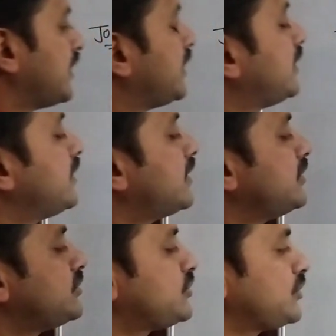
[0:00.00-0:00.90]
Indian
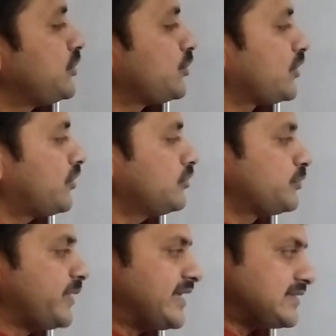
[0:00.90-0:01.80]
Institute of
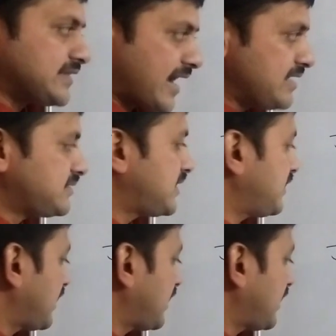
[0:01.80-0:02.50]
Space Science and